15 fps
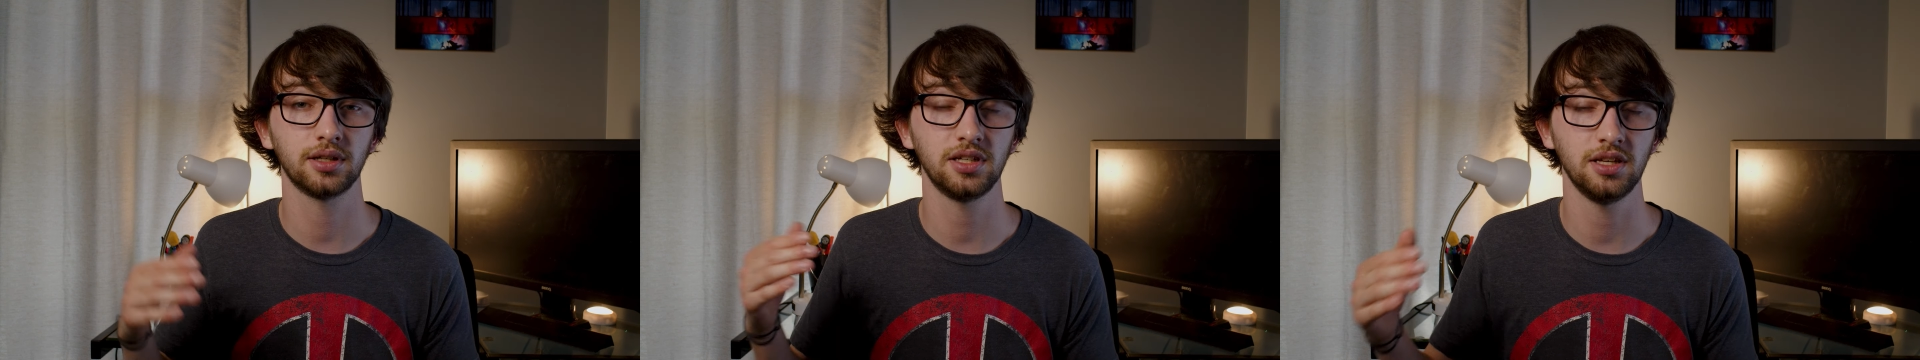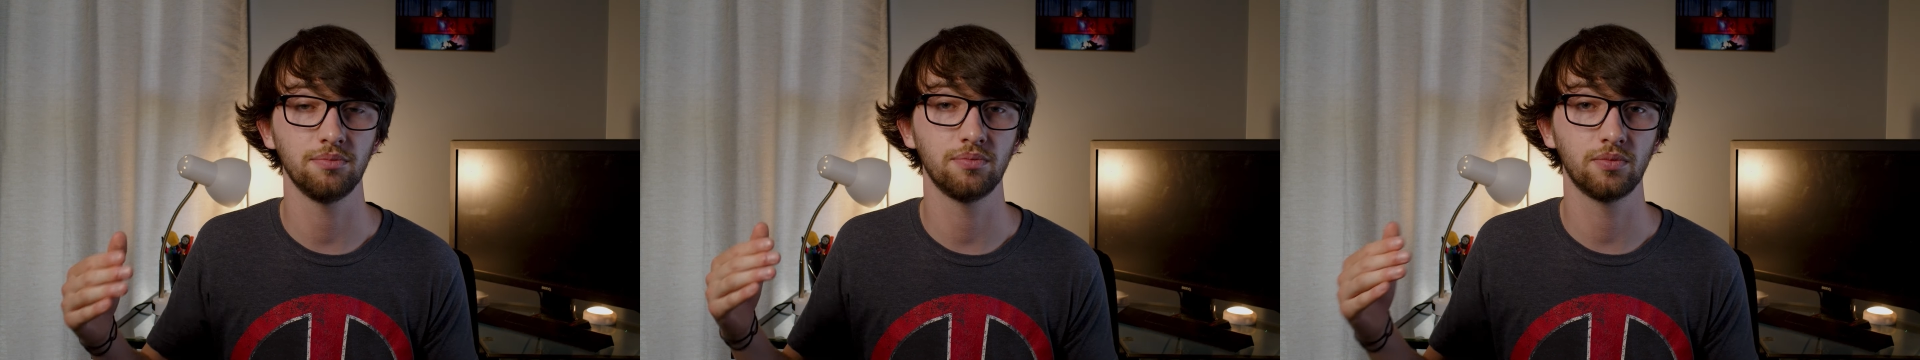
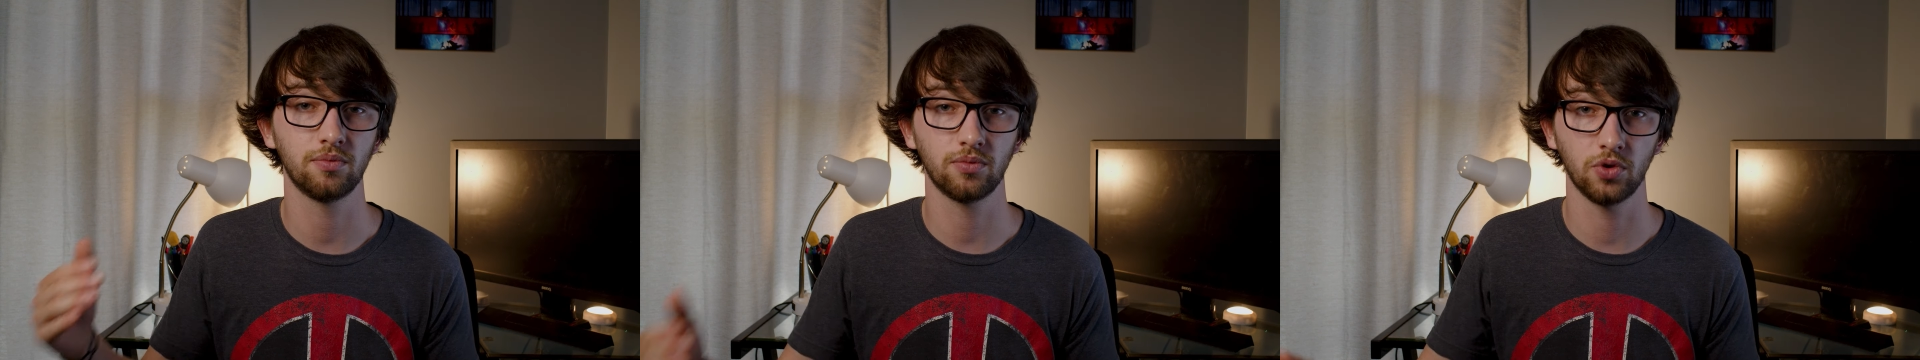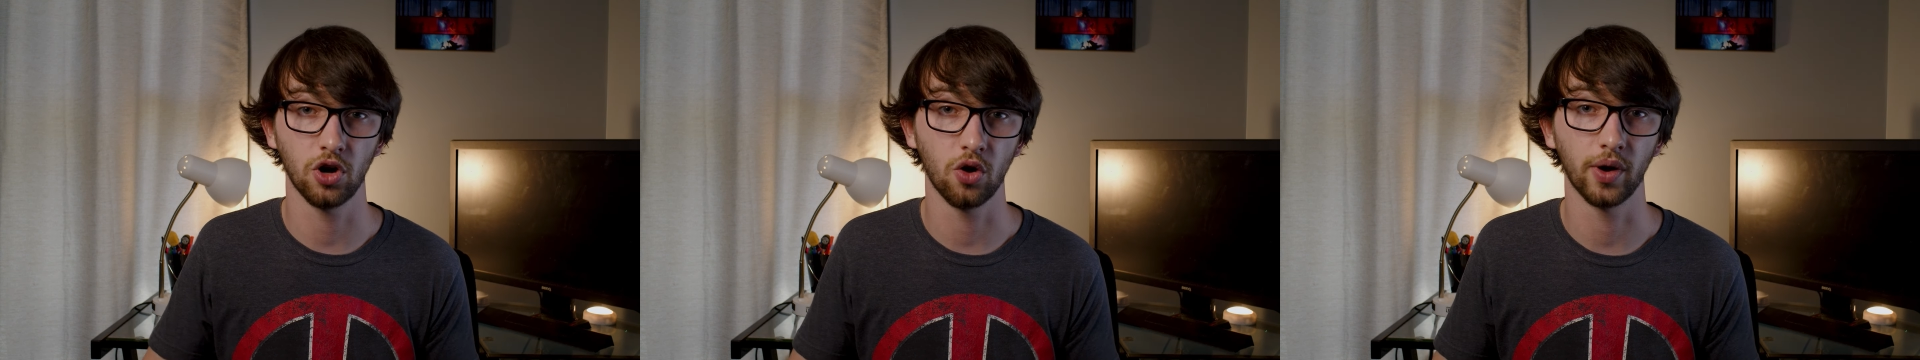keep
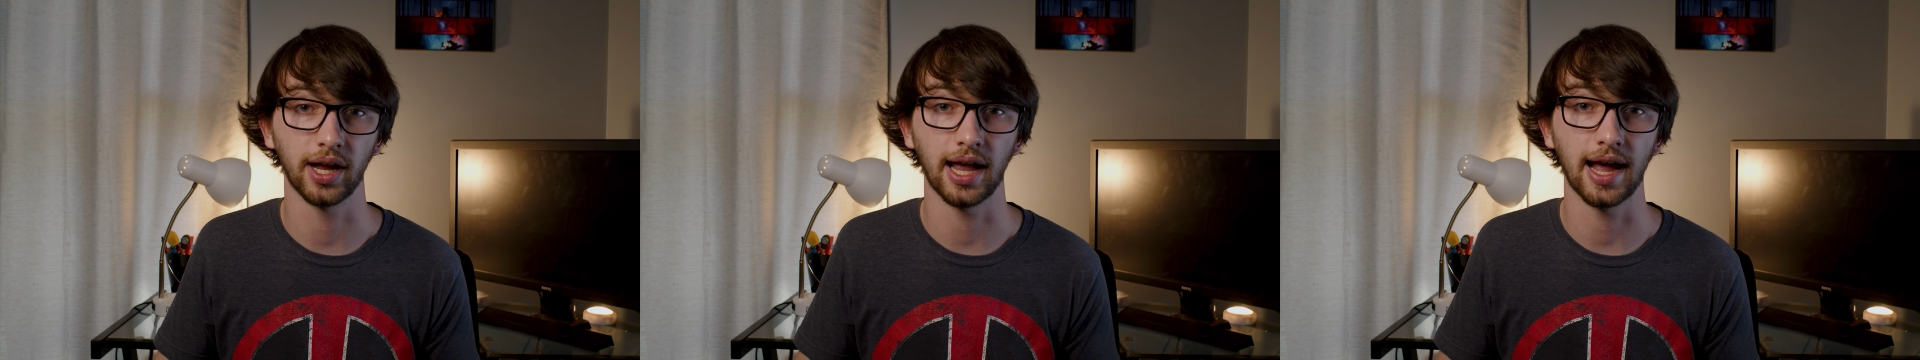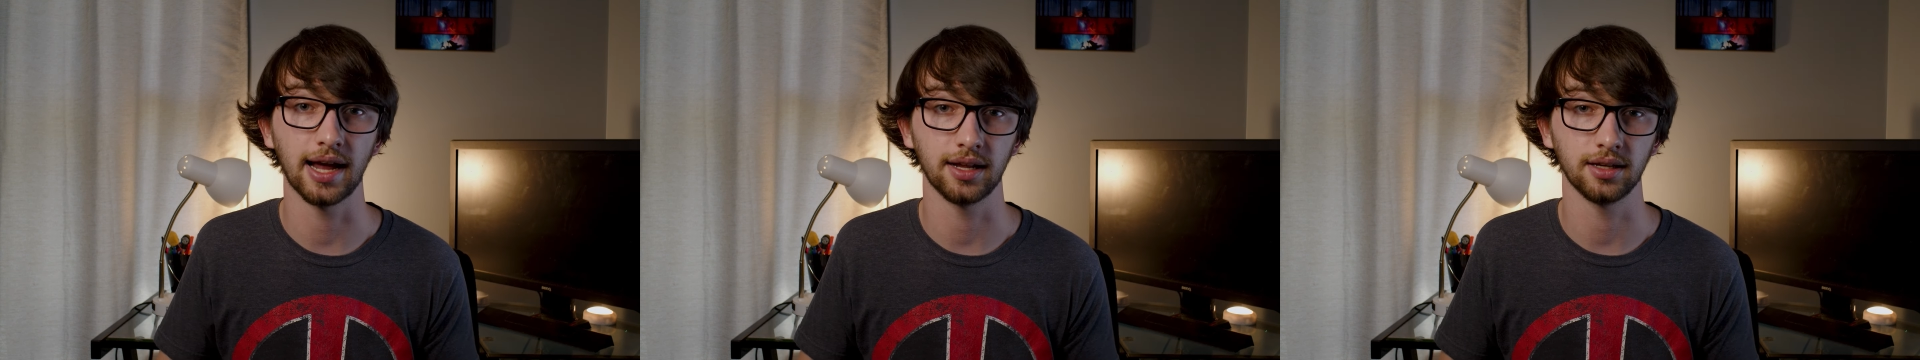
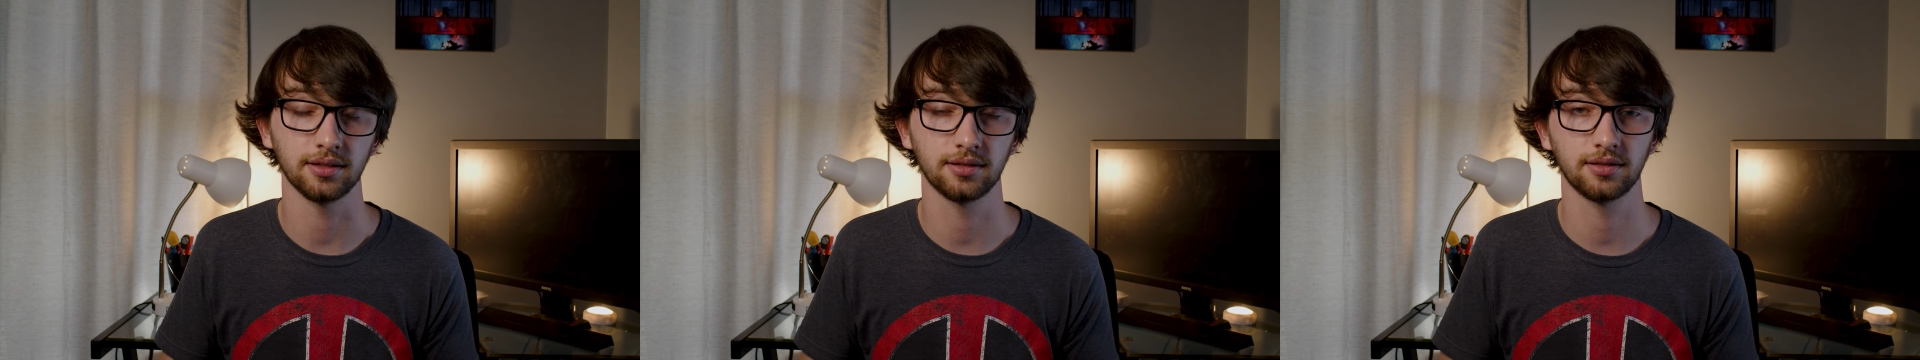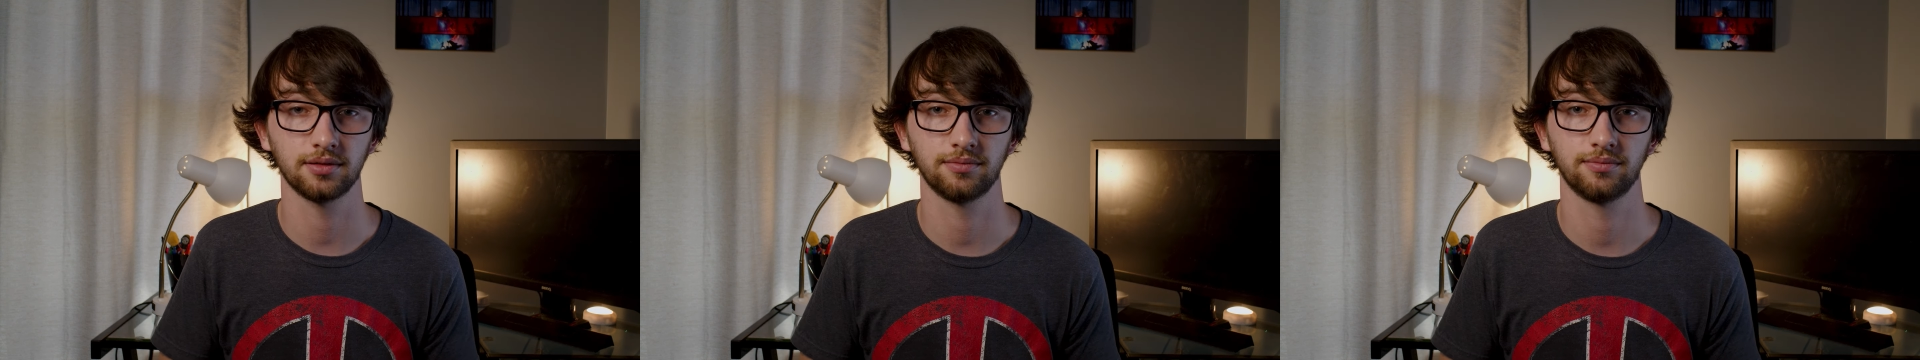going at
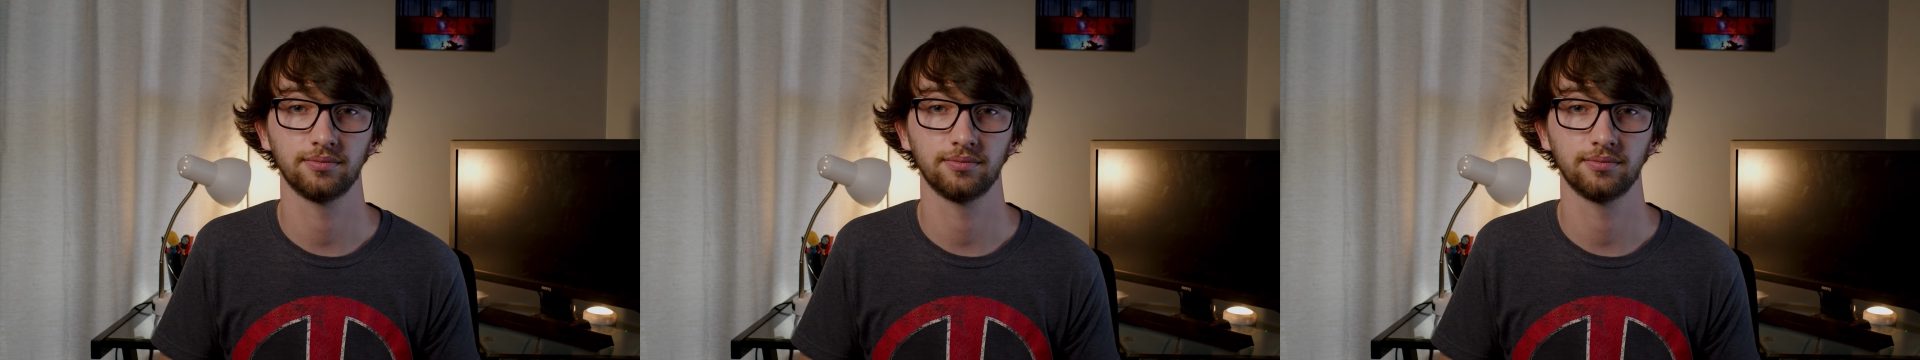it.